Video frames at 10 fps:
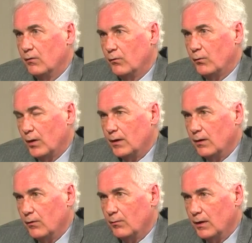
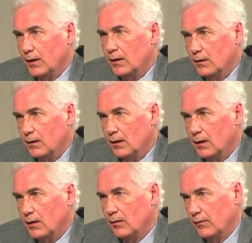front the money
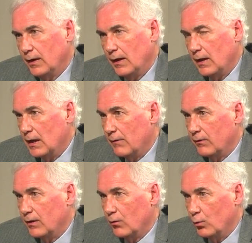and have
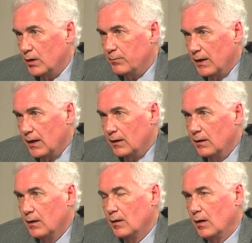it then
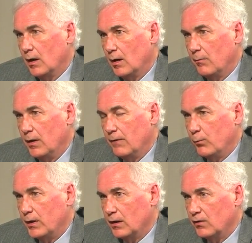repaid uh,
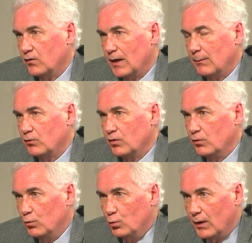if we can establish a
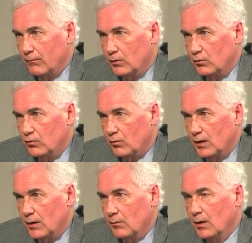new revenue
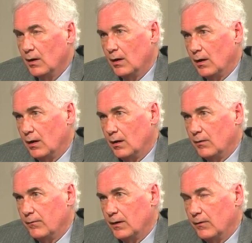stream
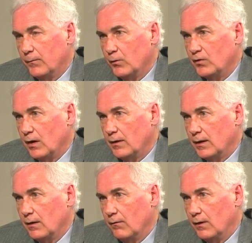of, uh, for
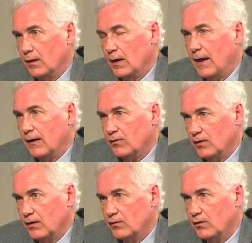selling the
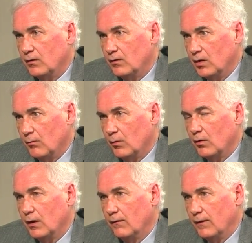excess
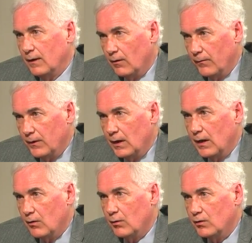timber in the healthy
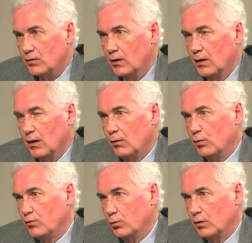acreage, uh,
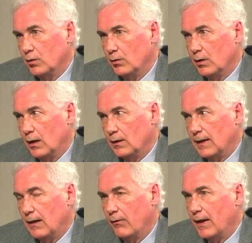which will
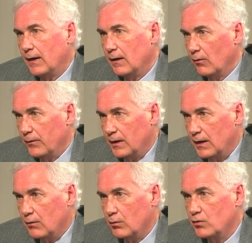allow that healthy
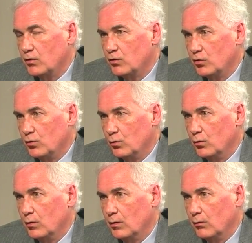acreage
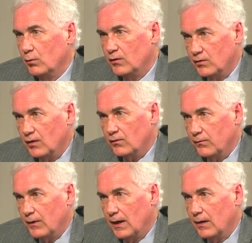to resist
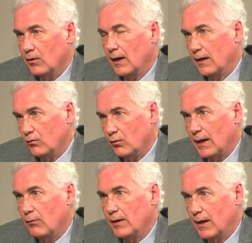fire and
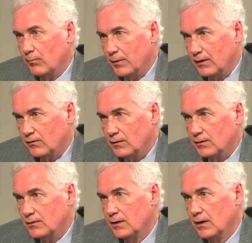drought and
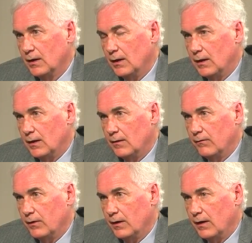pestilence.
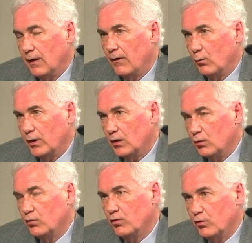Of, uh, and then we can
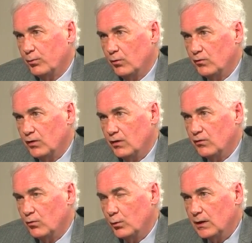use those
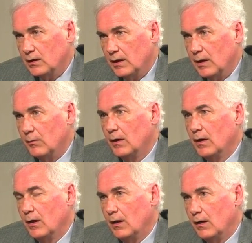proceeds to reclaim
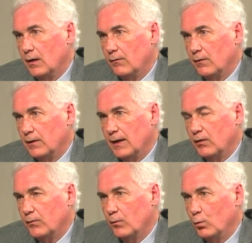uh, the
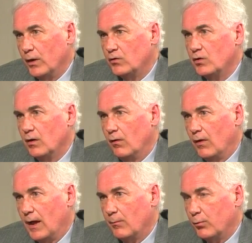lands for which
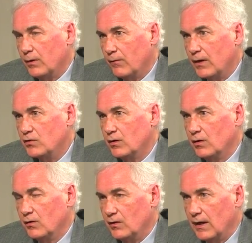that prevention
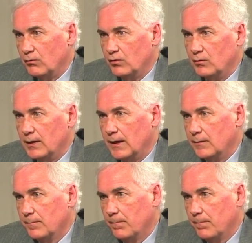is now too late.